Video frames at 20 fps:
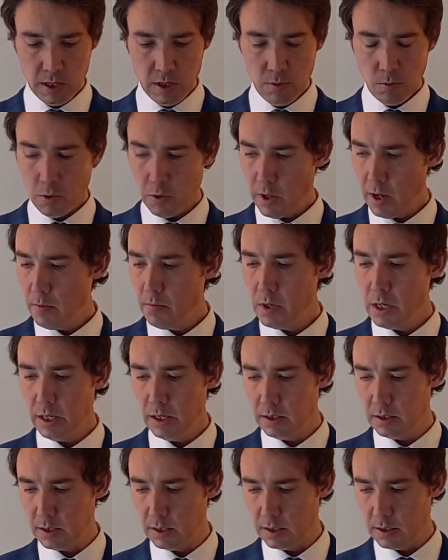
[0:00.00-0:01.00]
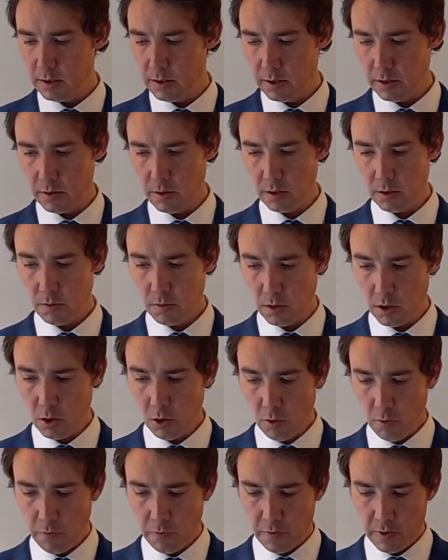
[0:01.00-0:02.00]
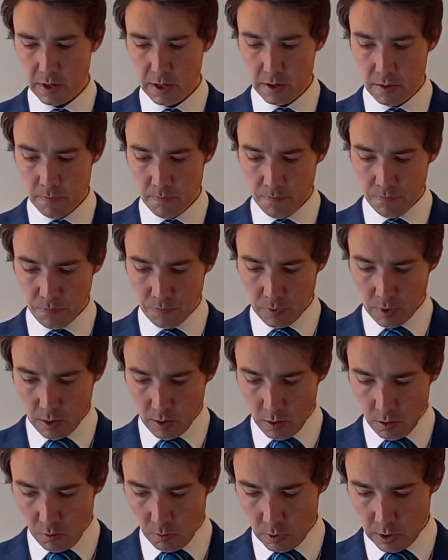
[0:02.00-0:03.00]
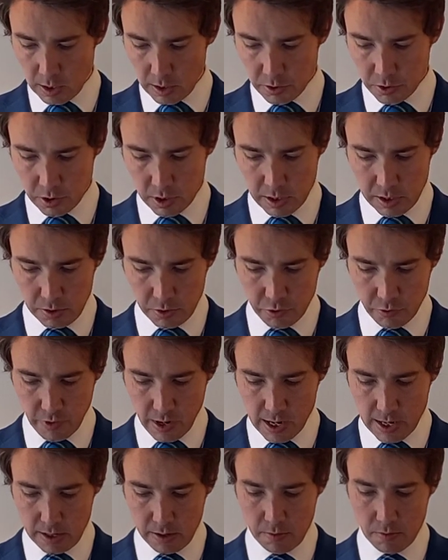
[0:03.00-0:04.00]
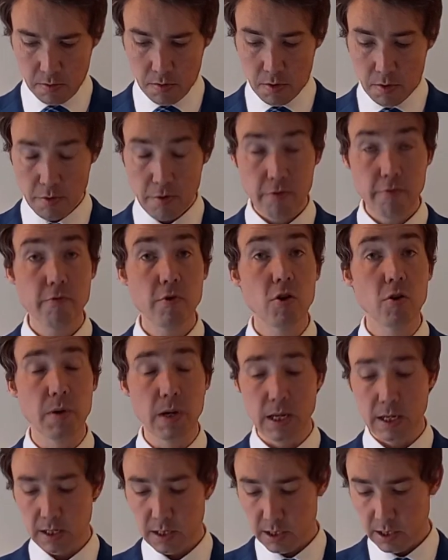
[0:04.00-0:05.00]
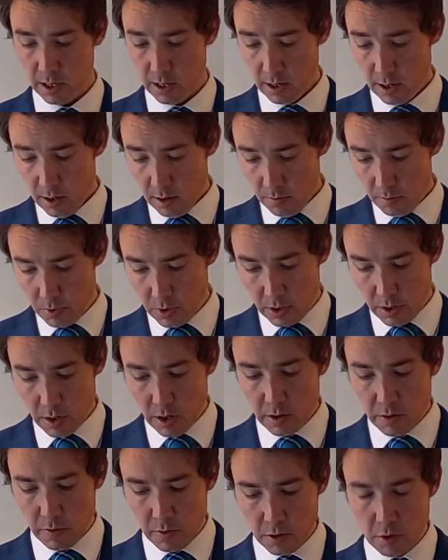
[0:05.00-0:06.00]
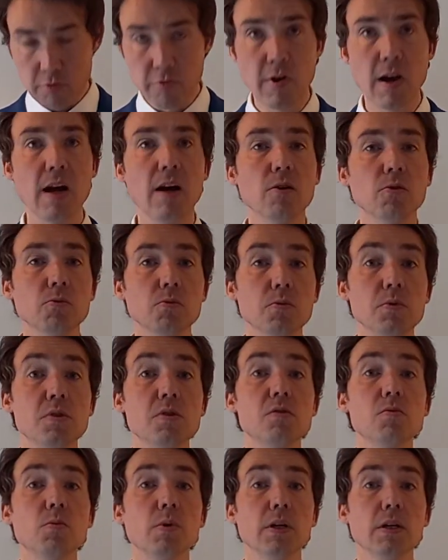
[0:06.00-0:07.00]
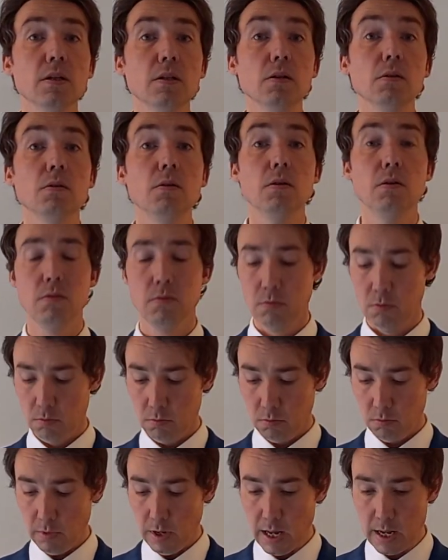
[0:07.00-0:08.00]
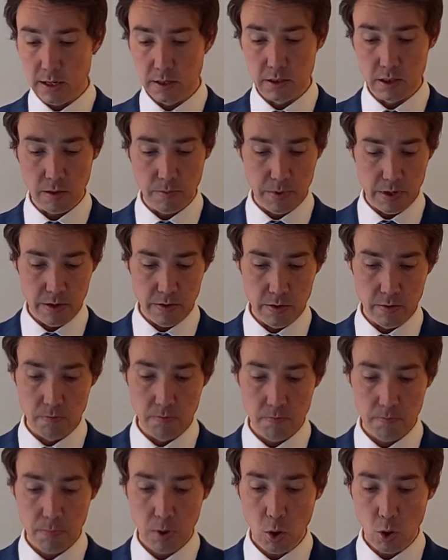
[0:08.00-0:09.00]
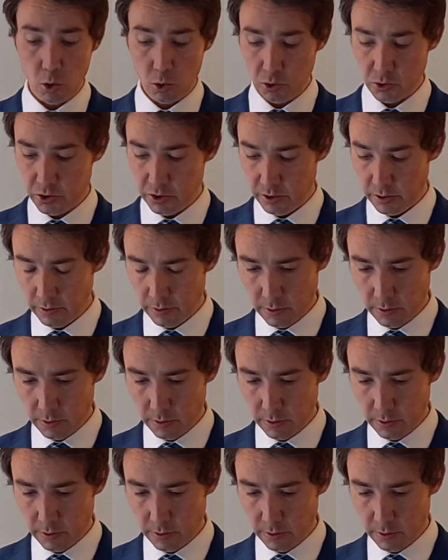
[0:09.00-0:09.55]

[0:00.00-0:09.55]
What that means is that the coffee will actually drain through it, but none of the grounds will end up in the pot.